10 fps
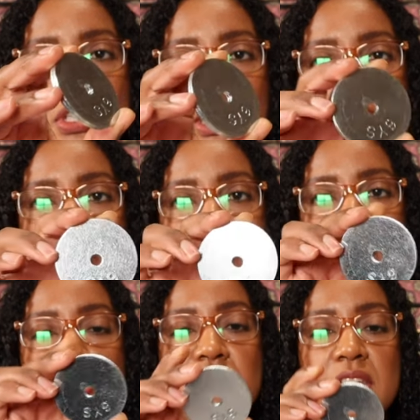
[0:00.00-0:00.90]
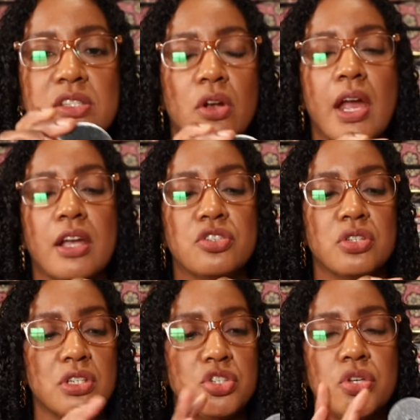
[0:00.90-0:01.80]
together, and these are
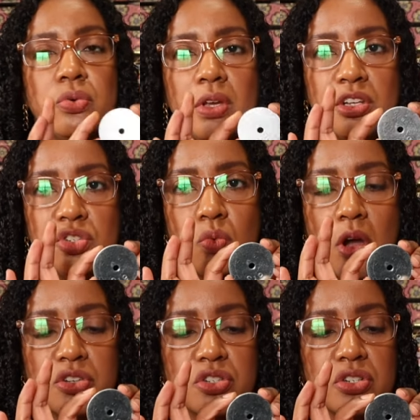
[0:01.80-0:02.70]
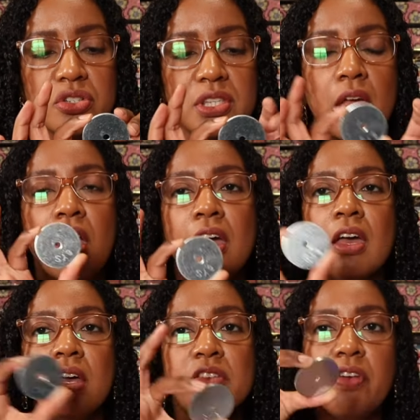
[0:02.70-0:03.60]
actually two inch washers,
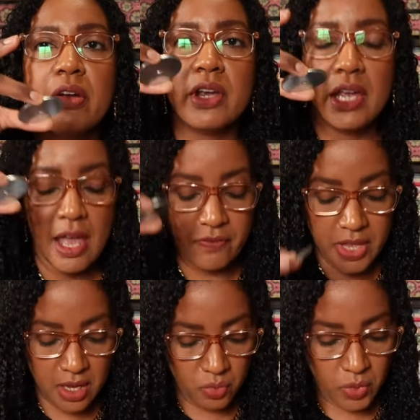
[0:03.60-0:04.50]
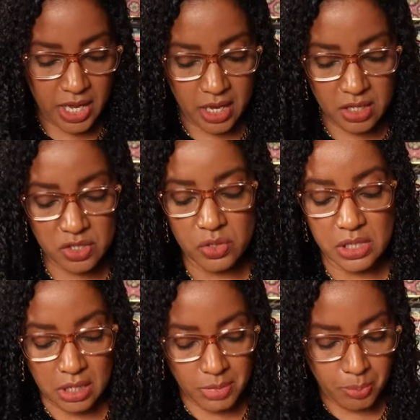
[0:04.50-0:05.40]
very heavy in weight, so
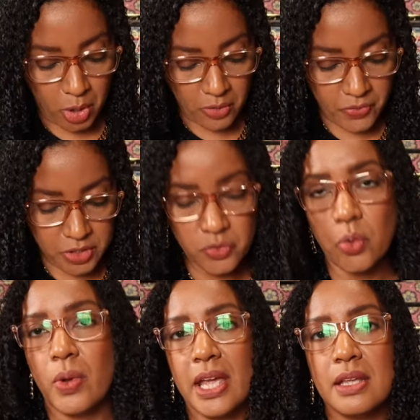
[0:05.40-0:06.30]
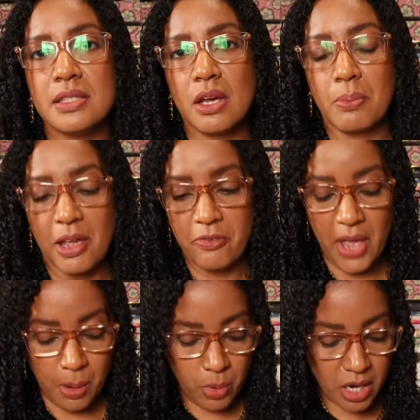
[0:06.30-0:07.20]
it's going to be perfect for weighing down my
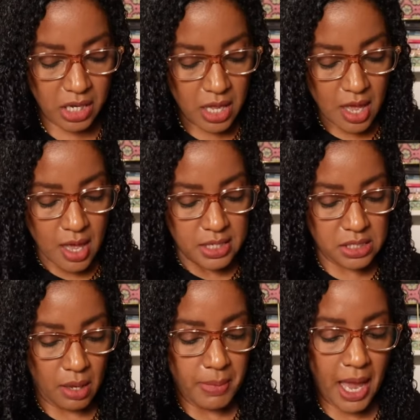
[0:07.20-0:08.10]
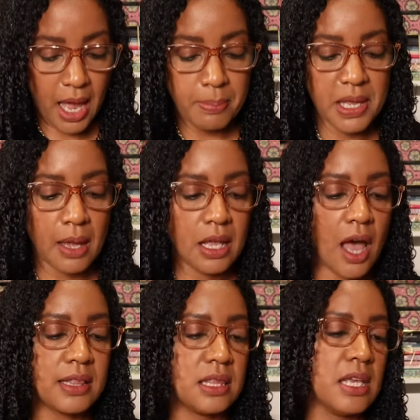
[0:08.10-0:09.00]
fabric. So I'm happy I
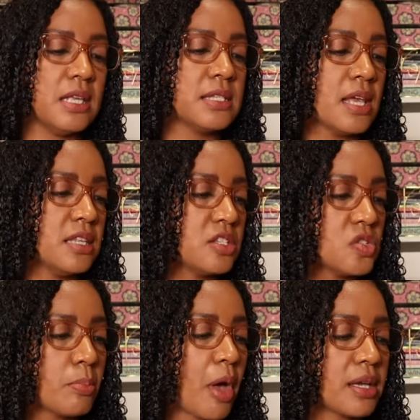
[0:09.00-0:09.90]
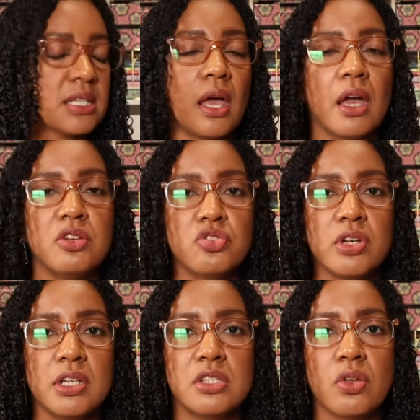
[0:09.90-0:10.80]
got these, and this is a box one
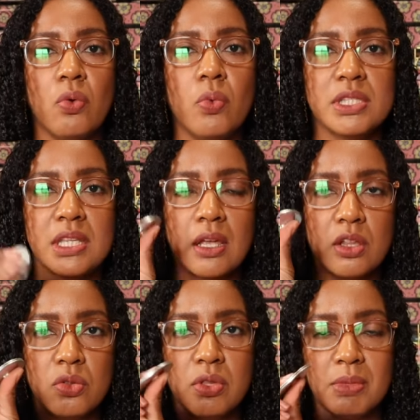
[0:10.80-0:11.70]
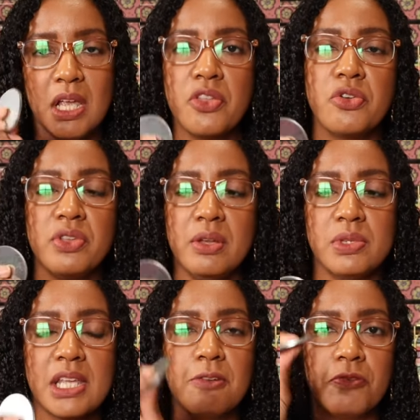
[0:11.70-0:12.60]
hundred, so once I glued them together then it
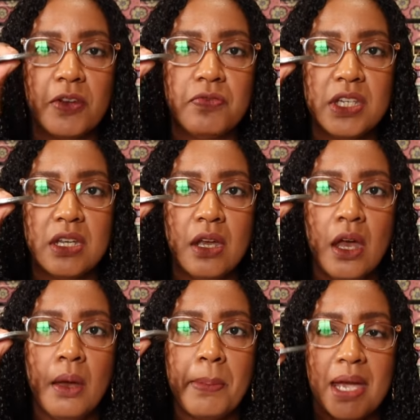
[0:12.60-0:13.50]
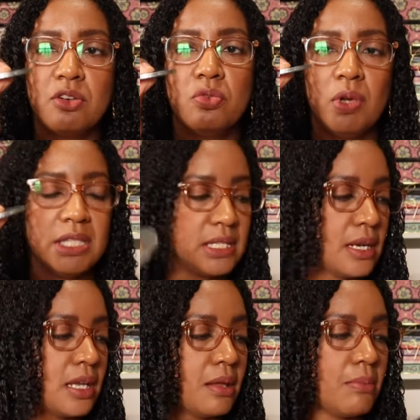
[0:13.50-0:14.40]
was like fifty pattern weights that
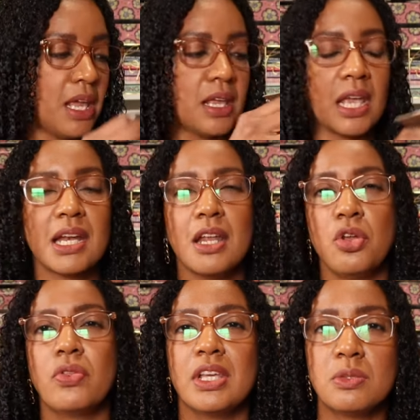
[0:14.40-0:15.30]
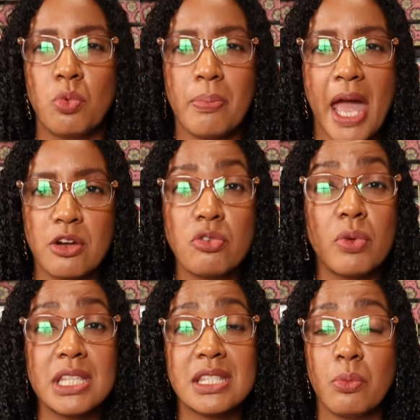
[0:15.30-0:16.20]
I can make, and I know that's more pattern
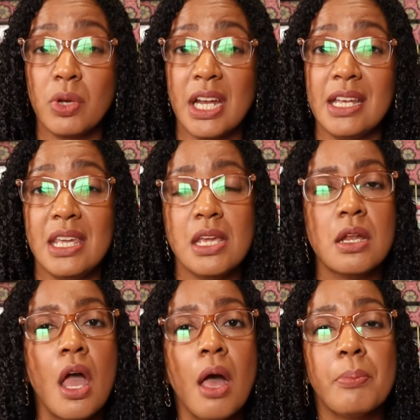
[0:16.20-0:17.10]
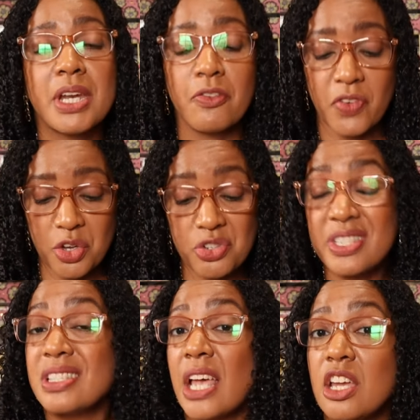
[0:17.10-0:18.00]
weights than what I need, but I figured
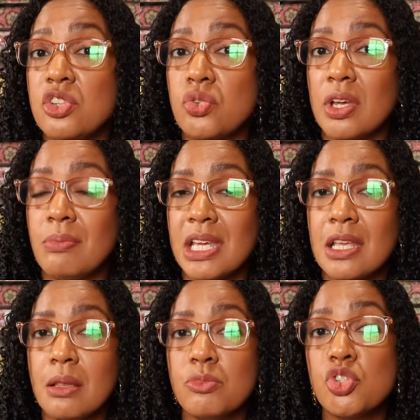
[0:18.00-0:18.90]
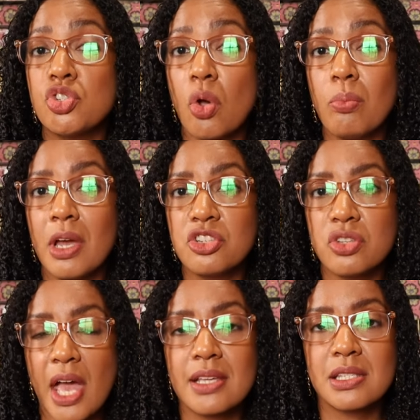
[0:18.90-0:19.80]
since I enjoyed making them so much
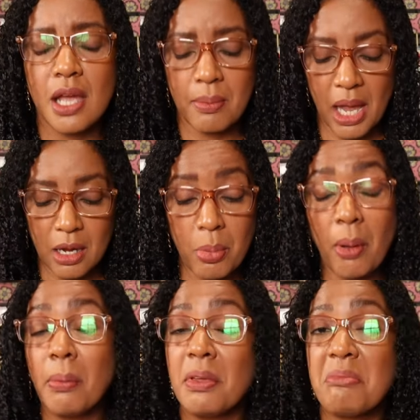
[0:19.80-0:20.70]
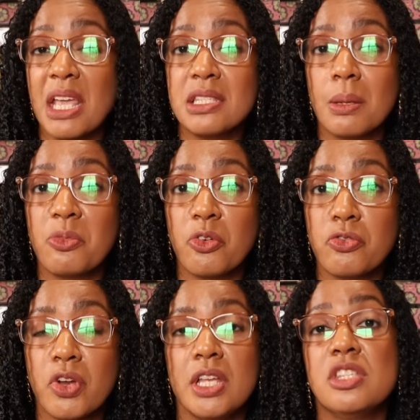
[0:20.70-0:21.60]
last time, I could probably make some for
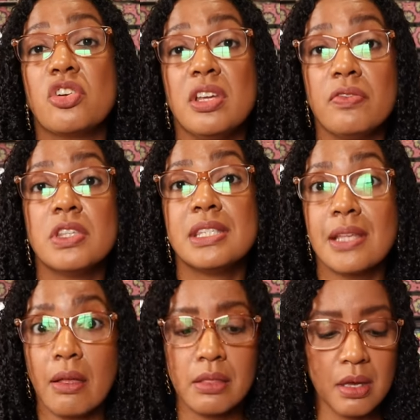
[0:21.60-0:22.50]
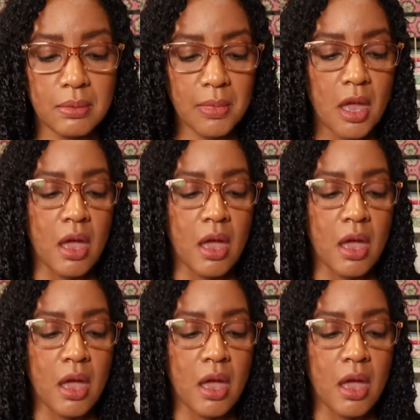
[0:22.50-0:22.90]
friends or even sell them.